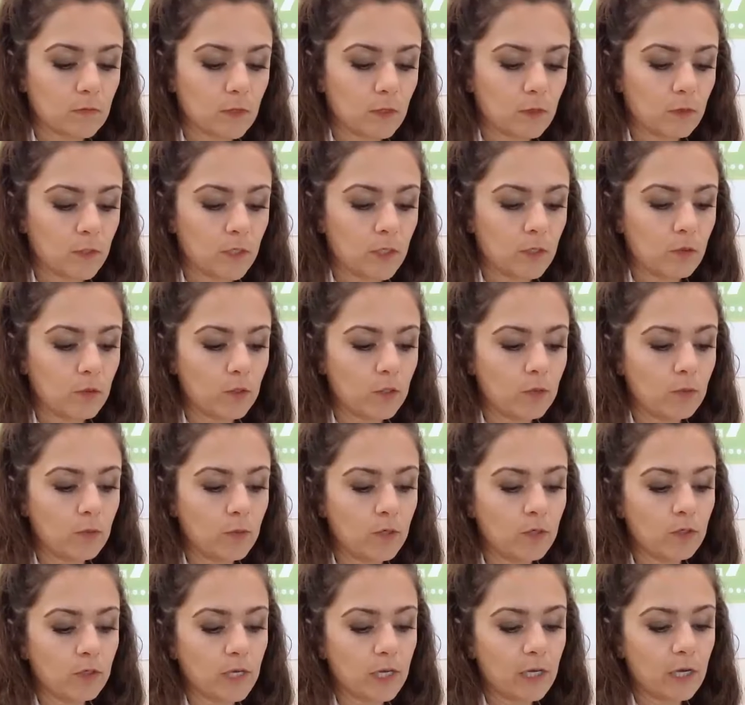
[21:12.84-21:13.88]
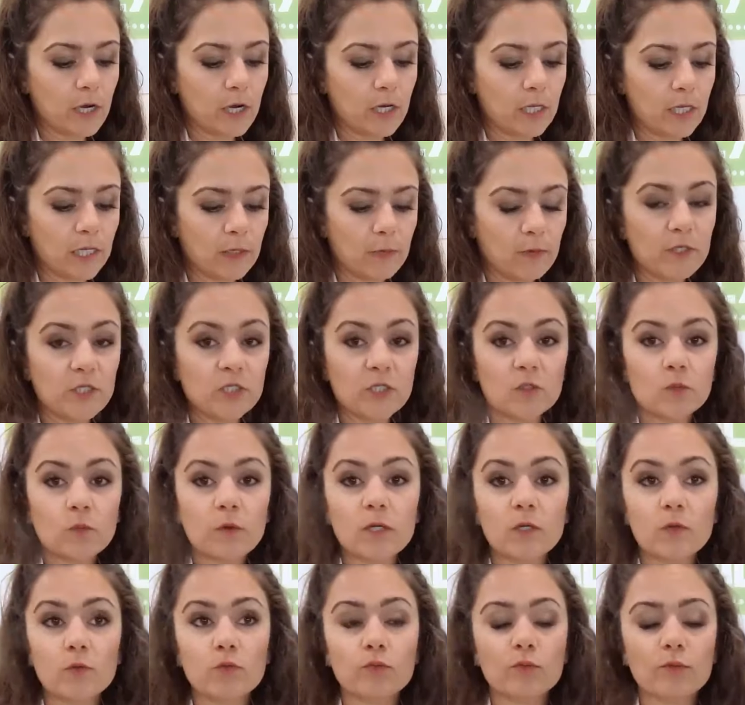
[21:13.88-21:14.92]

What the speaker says: We don't wanna burn that garlic. We just wanna